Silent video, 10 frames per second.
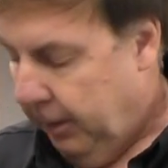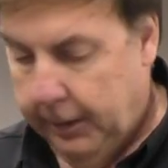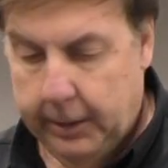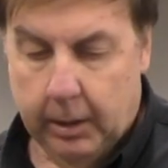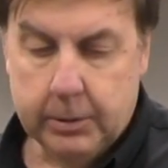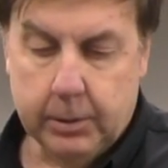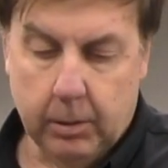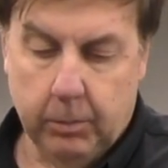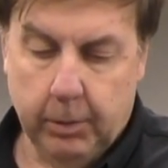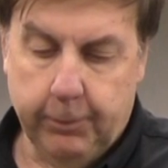They
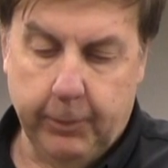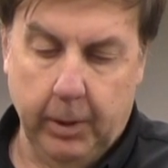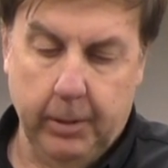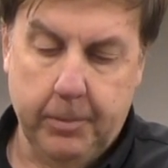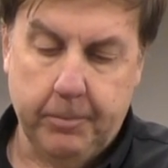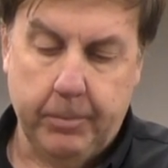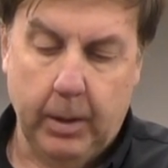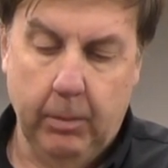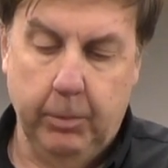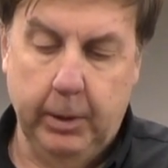also will fail.
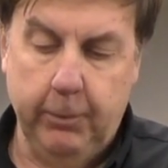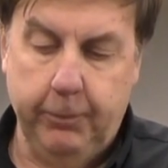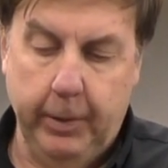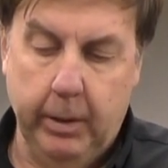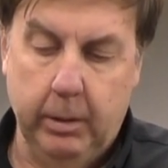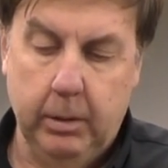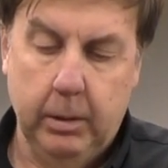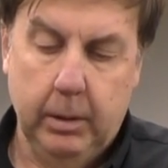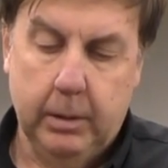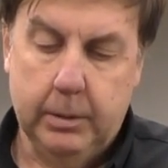And when they fail,
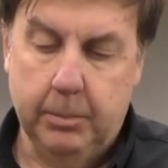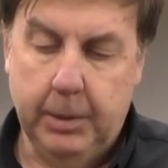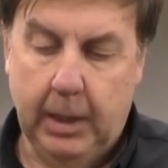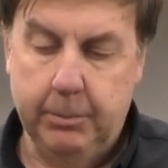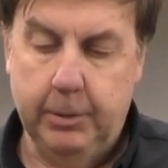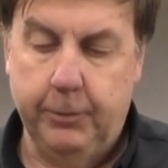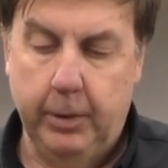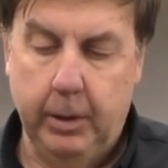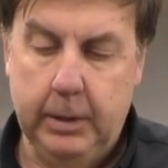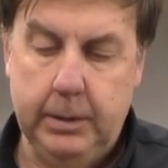sometimes it's
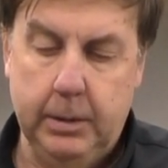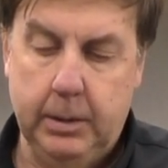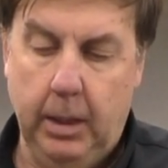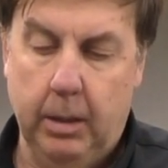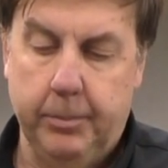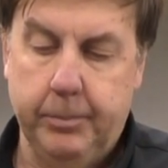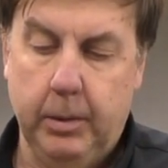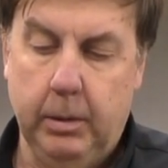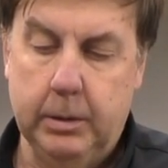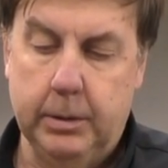very easy to tell.
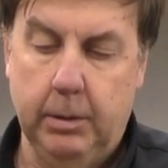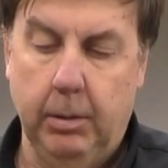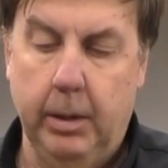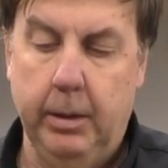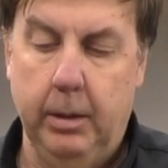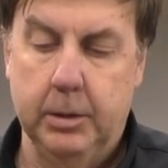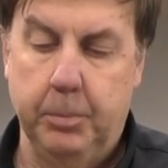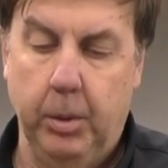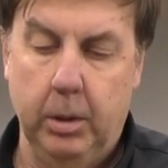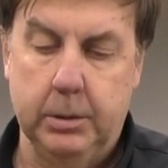You can see right here it's
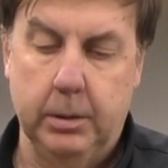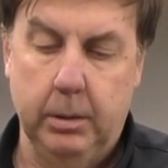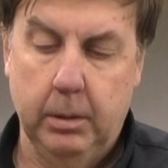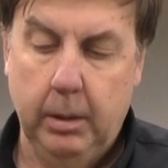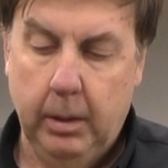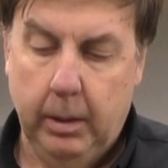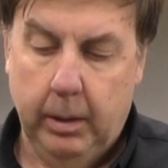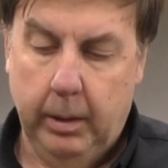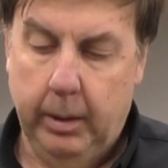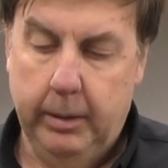bulging.
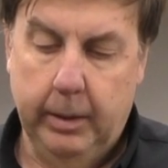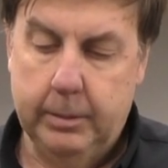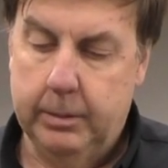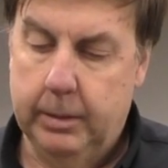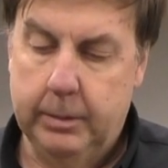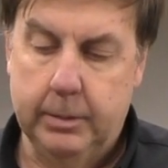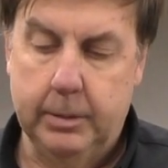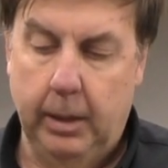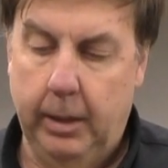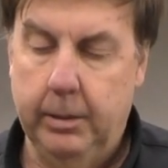And that's a
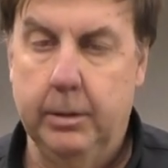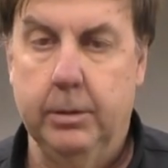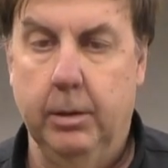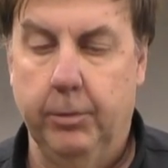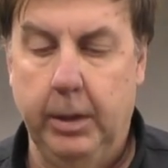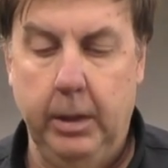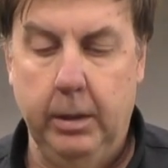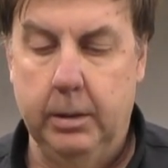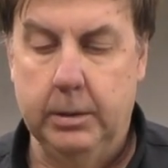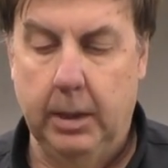sign that it's
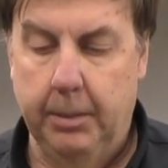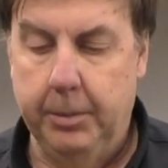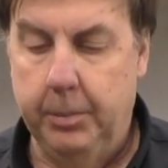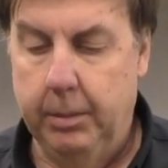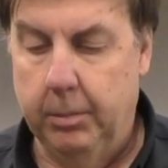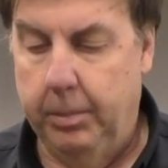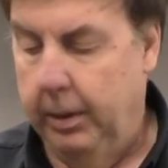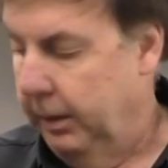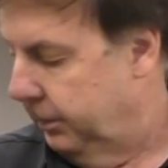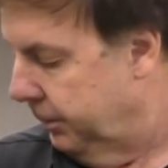overheated. It's time to be
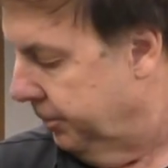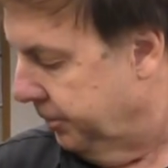replaced.